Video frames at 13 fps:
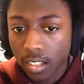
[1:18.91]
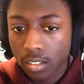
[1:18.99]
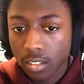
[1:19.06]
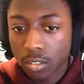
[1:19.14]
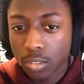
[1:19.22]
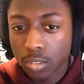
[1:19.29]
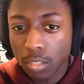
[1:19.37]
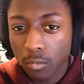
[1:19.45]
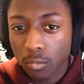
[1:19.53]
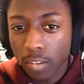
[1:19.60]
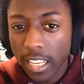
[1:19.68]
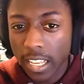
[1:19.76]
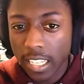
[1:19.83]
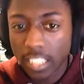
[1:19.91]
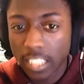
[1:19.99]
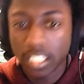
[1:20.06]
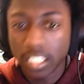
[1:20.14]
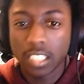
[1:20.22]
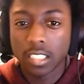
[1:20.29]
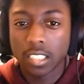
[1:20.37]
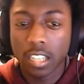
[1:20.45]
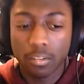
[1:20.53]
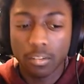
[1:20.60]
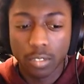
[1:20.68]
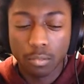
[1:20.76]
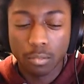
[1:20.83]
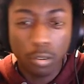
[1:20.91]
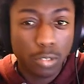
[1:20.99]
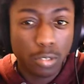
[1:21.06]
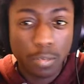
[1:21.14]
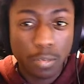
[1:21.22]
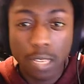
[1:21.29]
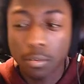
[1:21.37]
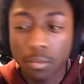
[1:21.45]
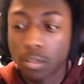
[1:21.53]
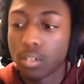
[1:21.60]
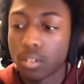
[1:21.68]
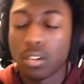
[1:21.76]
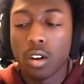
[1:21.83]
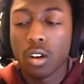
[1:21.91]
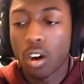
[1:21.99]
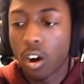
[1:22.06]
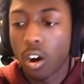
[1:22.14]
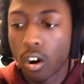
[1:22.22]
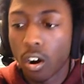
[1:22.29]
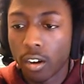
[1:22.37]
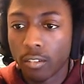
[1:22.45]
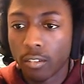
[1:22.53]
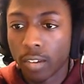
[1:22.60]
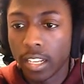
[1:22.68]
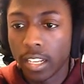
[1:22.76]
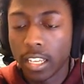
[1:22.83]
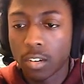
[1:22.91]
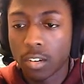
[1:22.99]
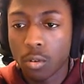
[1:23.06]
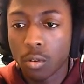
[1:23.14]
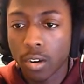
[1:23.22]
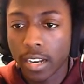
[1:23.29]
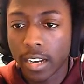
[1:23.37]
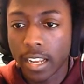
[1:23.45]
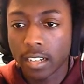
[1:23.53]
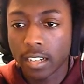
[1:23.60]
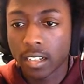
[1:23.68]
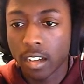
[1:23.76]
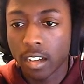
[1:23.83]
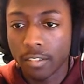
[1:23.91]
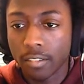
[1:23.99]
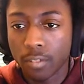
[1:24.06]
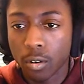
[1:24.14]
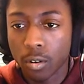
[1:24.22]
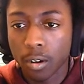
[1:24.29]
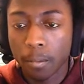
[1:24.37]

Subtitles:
do some really cheeky stuff, which most people aren't really coordinated enough for.